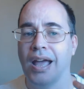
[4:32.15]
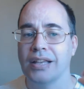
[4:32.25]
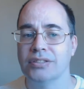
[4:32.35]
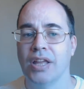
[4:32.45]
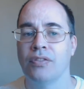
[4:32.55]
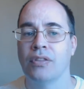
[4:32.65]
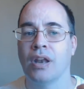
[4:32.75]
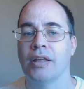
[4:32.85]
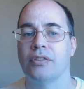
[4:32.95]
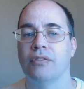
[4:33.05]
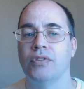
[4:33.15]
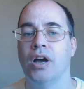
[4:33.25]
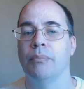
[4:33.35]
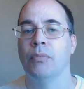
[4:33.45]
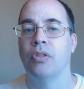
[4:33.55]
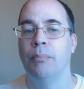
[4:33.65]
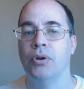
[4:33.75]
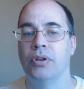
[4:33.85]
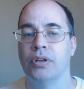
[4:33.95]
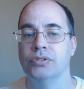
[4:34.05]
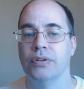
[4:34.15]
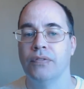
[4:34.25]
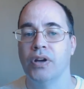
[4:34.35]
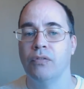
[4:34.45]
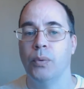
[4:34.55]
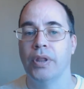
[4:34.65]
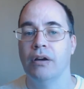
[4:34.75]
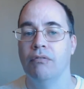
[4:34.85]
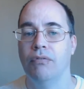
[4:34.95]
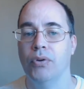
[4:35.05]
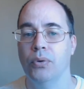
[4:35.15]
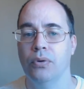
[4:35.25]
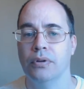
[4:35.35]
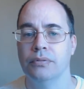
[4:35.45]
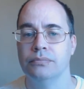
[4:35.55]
extend the length of time that the body can survive without food.